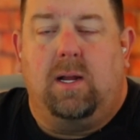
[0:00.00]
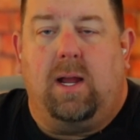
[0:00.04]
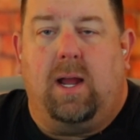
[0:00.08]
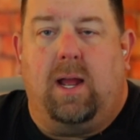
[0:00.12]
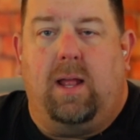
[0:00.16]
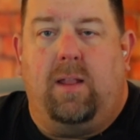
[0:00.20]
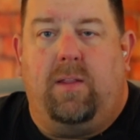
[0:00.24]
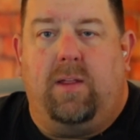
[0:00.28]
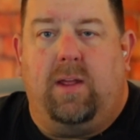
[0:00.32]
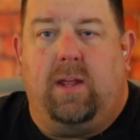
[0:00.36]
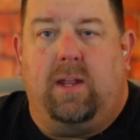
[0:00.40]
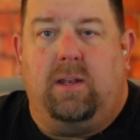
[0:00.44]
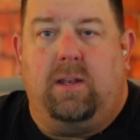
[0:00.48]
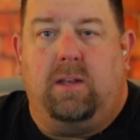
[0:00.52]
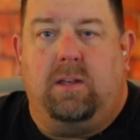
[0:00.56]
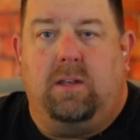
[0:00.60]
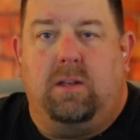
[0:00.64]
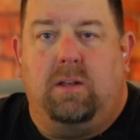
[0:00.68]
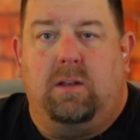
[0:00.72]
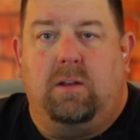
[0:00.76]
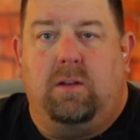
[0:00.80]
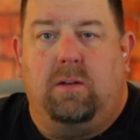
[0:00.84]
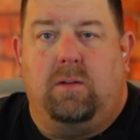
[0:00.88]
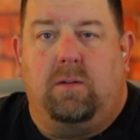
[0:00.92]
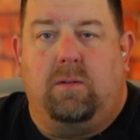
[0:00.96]
and then
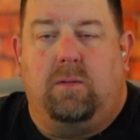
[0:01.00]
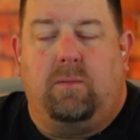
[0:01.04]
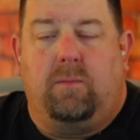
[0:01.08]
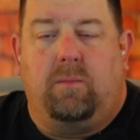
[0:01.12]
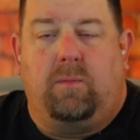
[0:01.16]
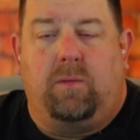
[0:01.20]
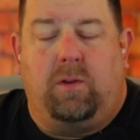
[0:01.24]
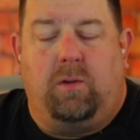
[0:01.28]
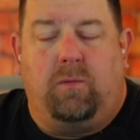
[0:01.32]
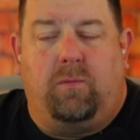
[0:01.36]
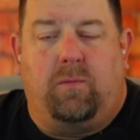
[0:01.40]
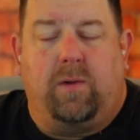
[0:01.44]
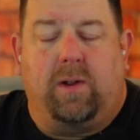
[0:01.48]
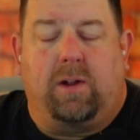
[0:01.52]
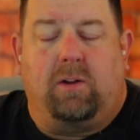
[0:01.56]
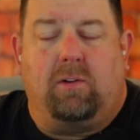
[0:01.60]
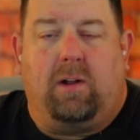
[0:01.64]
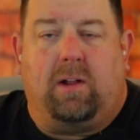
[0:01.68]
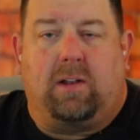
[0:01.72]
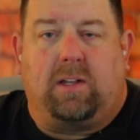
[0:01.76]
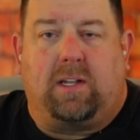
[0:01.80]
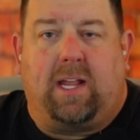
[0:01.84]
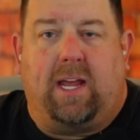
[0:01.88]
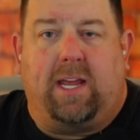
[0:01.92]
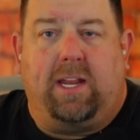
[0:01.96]
you figure
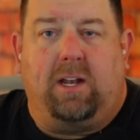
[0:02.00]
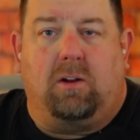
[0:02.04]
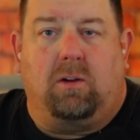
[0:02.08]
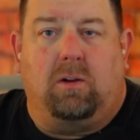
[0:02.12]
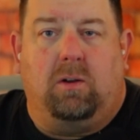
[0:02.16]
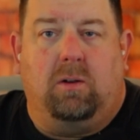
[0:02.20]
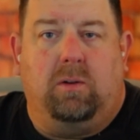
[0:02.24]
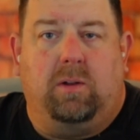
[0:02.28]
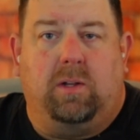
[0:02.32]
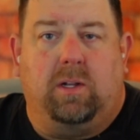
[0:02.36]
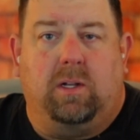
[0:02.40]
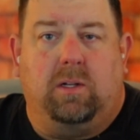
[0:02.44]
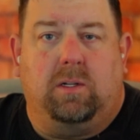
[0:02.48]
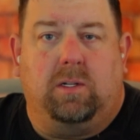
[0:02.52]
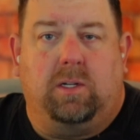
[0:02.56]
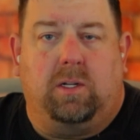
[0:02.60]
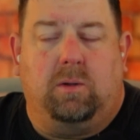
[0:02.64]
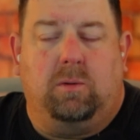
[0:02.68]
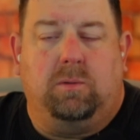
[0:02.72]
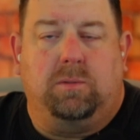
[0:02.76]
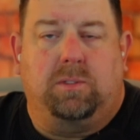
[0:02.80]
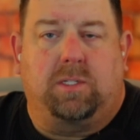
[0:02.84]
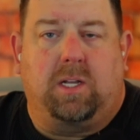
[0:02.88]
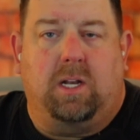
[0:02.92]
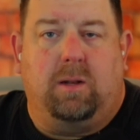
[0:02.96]
out later who the
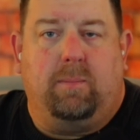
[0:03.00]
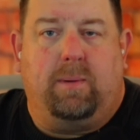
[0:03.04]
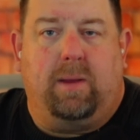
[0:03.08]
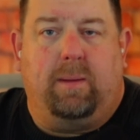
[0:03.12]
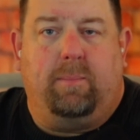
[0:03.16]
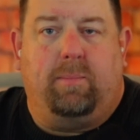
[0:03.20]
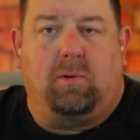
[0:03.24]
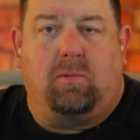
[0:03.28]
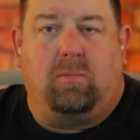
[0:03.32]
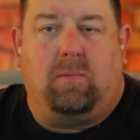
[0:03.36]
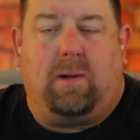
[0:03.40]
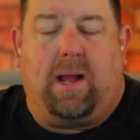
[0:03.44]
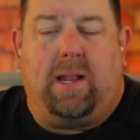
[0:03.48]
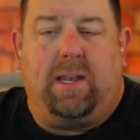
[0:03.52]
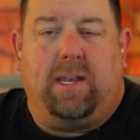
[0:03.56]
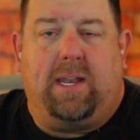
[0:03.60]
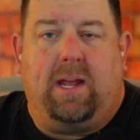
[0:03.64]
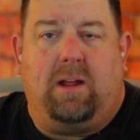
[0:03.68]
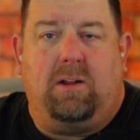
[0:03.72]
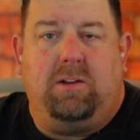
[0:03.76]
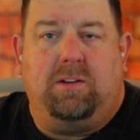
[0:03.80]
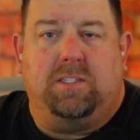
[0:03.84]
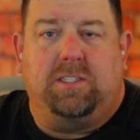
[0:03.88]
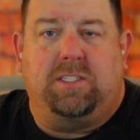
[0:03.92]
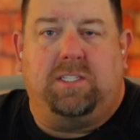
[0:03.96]
who's going to be. But right now,
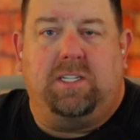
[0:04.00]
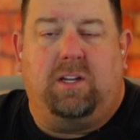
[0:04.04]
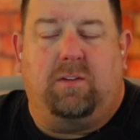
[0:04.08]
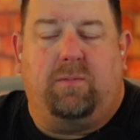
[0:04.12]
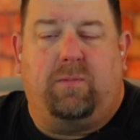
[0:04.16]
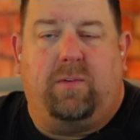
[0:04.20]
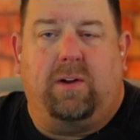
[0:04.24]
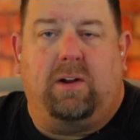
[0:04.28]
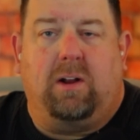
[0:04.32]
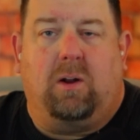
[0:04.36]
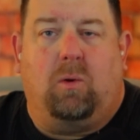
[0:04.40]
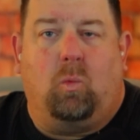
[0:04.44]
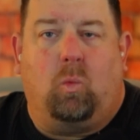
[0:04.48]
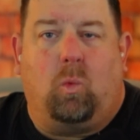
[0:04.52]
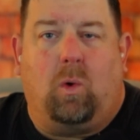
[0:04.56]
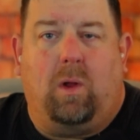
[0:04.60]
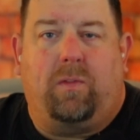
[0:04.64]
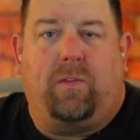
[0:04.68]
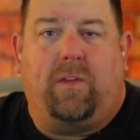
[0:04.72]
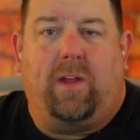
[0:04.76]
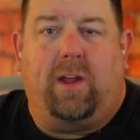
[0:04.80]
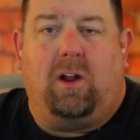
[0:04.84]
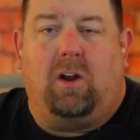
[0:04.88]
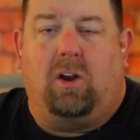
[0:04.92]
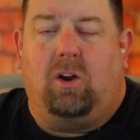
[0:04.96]
you just need to figure out
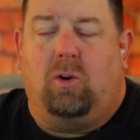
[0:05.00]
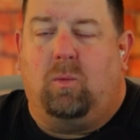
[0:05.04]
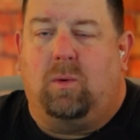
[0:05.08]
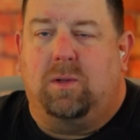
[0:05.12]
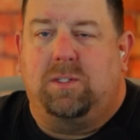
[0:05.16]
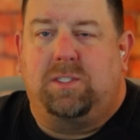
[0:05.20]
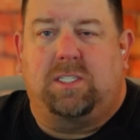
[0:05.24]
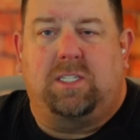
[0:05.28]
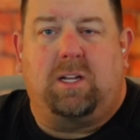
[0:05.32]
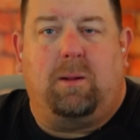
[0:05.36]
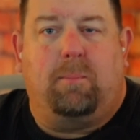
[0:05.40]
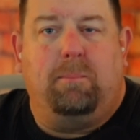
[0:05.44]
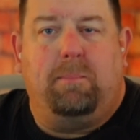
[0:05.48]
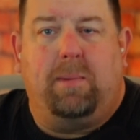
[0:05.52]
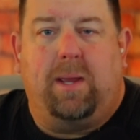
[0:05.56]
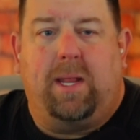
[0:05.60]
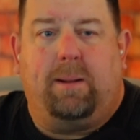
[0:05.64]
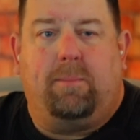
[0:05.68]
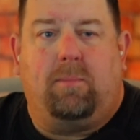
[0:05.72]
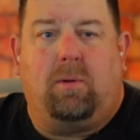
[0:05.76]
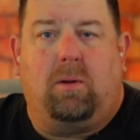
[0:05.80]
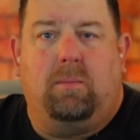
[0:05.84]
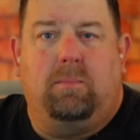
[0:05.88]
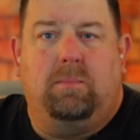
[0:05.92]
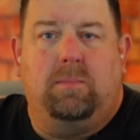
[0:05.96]
what they are. What's the
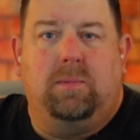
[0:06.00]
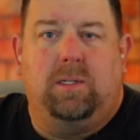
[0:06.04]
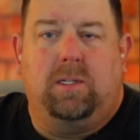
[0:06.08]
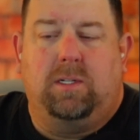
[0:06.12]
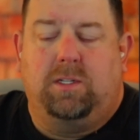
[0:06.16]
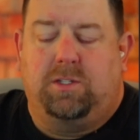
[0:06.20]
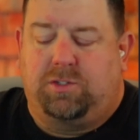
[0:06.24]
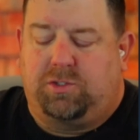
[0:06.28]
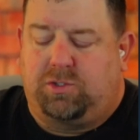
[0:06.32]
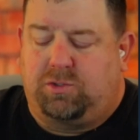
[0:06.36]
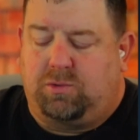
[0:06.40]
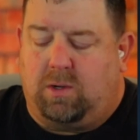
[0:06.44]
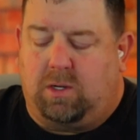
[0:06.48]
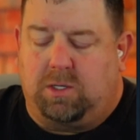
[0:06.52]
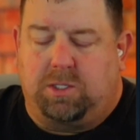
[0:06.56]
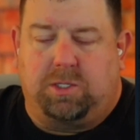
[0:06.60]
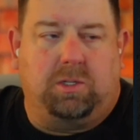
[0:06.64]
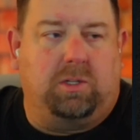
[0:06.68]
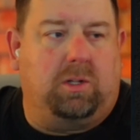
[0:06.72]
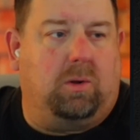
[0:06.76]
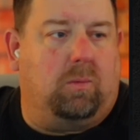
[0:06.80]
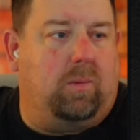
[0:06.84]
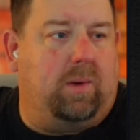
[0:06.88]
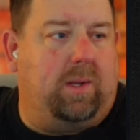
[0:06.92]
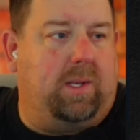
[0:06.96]
minimum structure
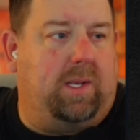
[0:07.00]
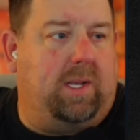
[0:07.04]
that we